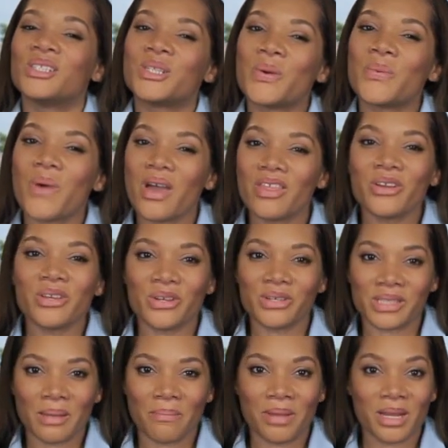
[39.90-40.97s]
So whether
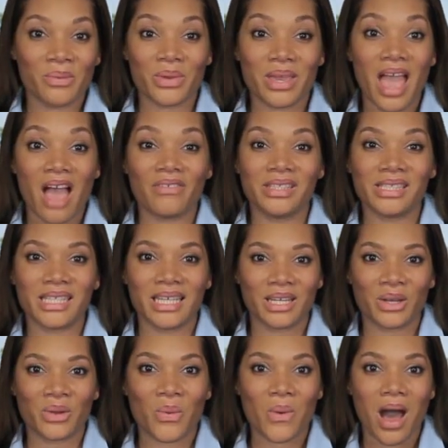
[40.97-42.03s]
you're somebody we haven't
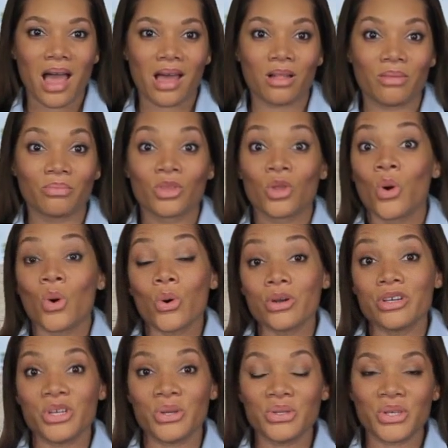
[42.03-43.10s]
seen in a while
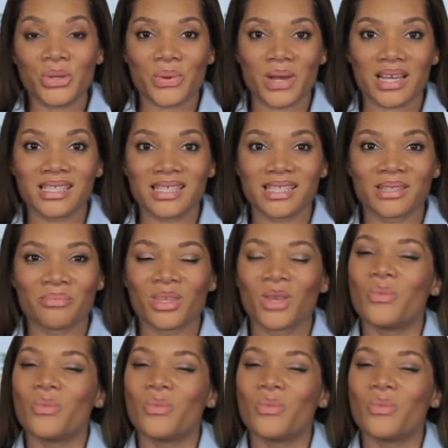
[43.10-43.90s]
or new to us,